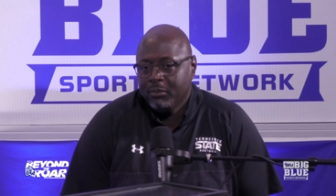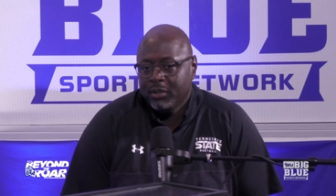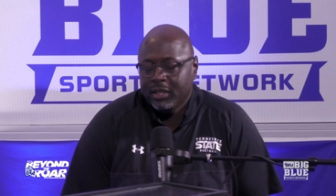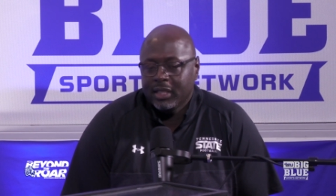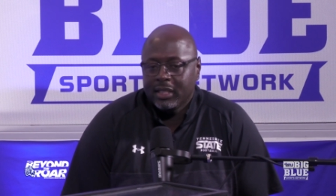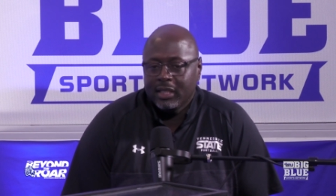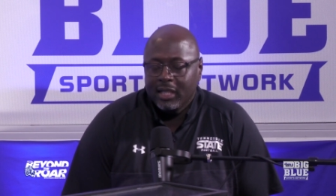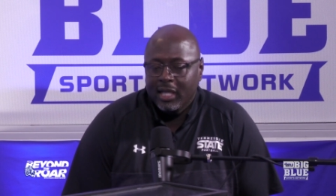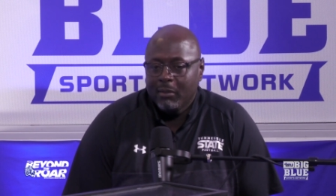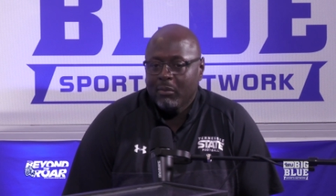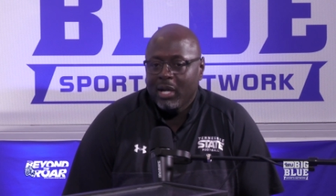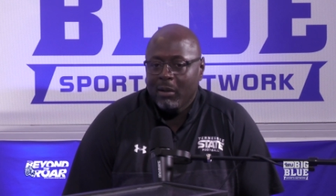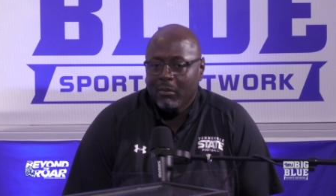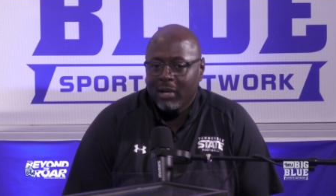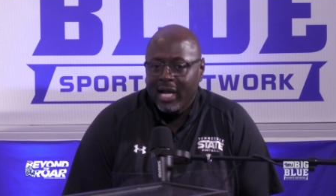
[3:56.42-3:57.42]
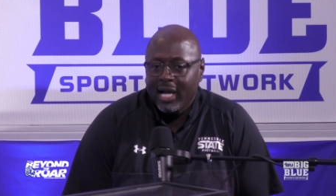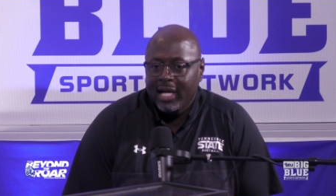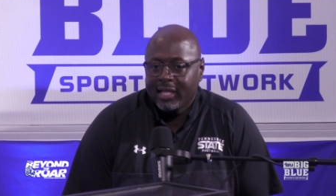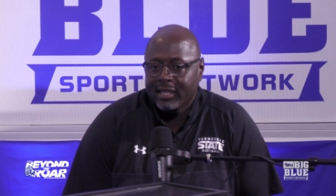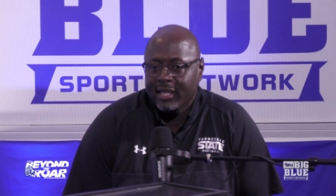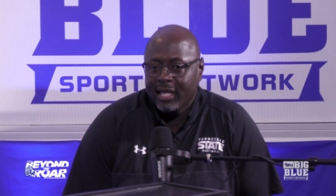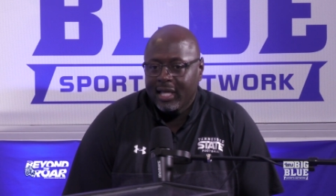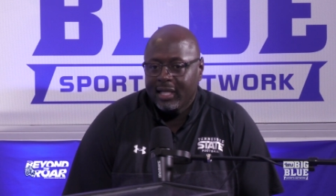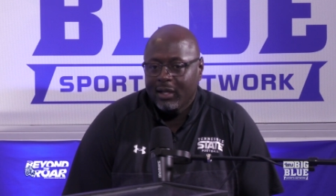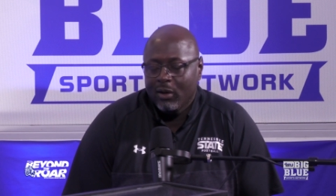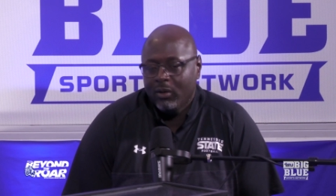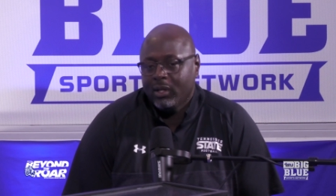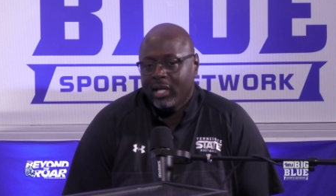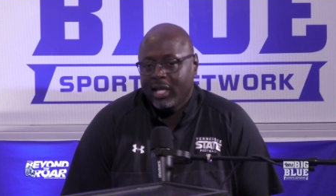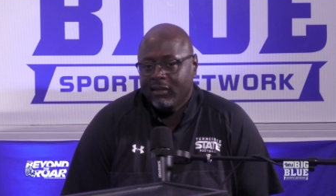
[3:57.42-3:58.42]
put it in my mind that
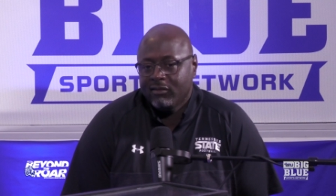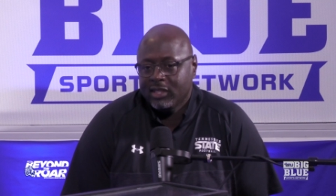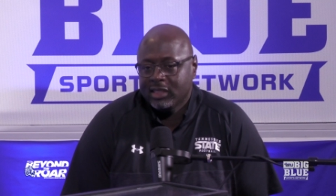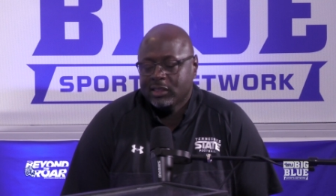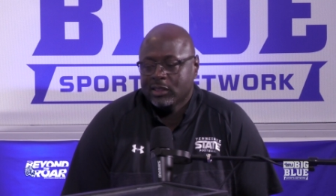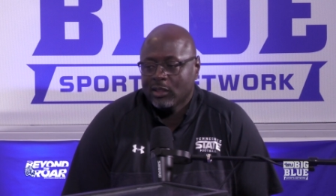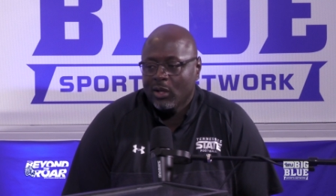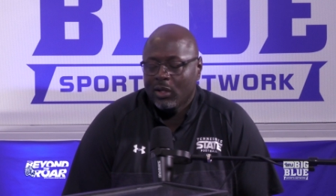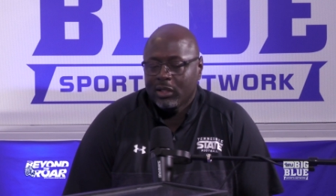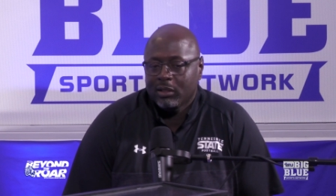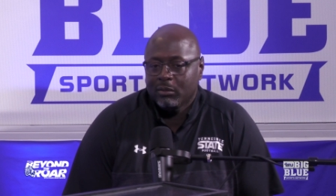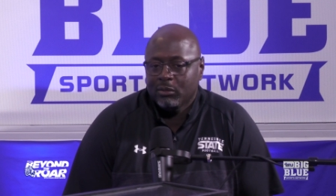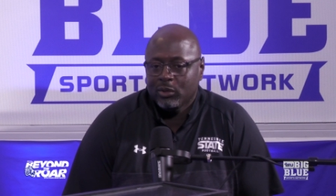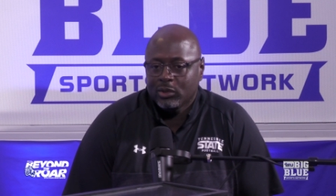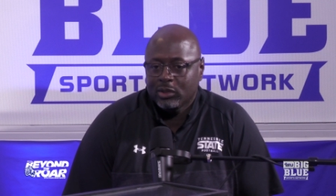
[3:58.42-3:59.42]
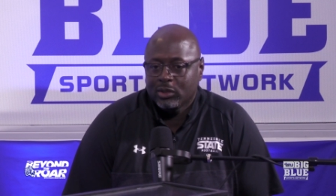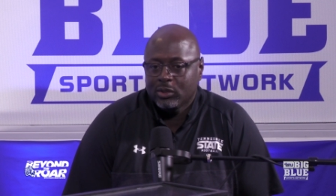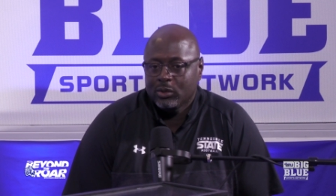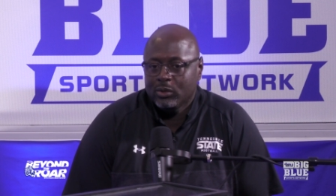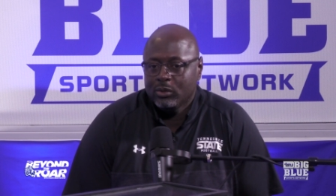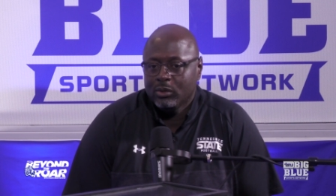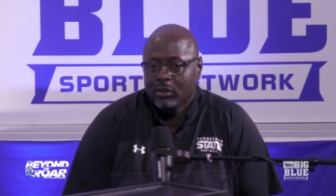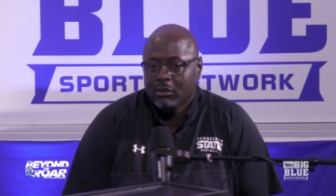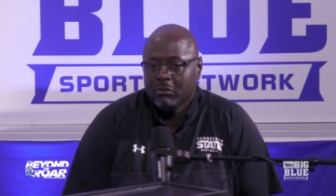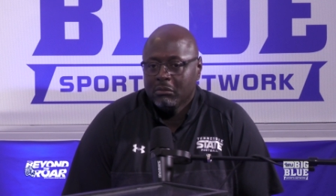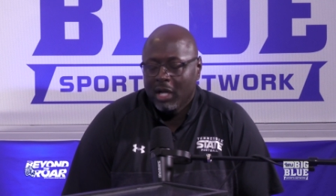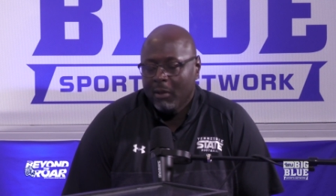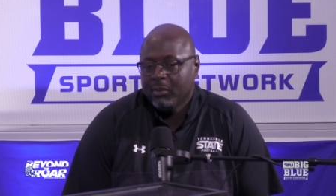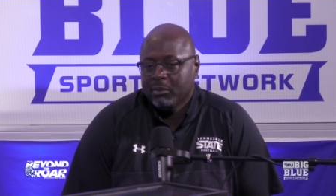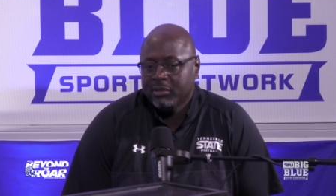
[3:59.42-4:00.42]
okay, if this is all that I'm going to do,
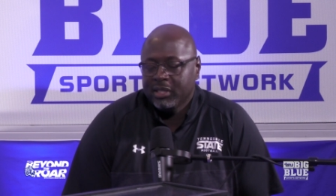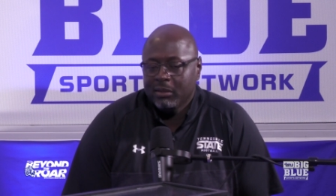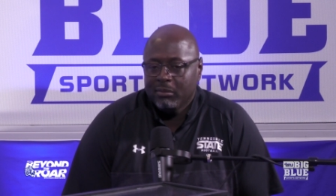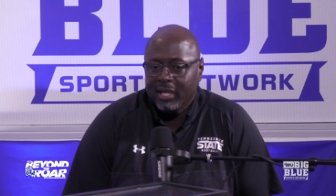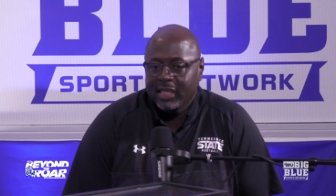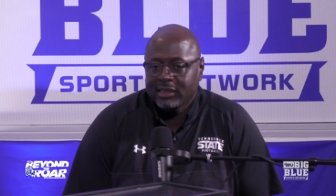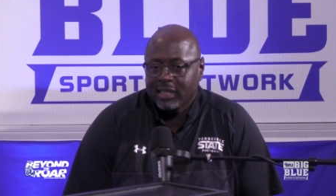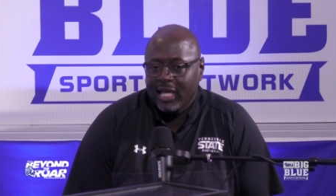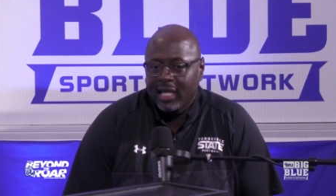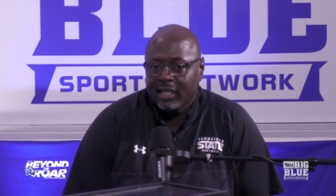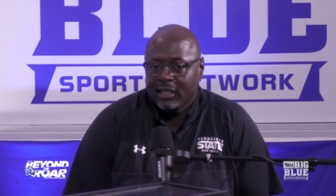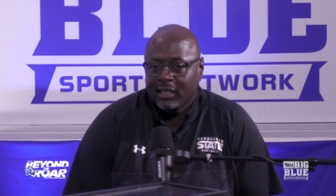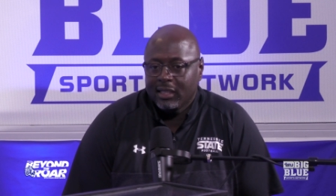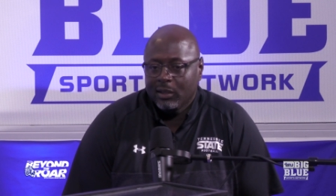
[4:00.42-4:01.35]
I'm gonna be the best at it.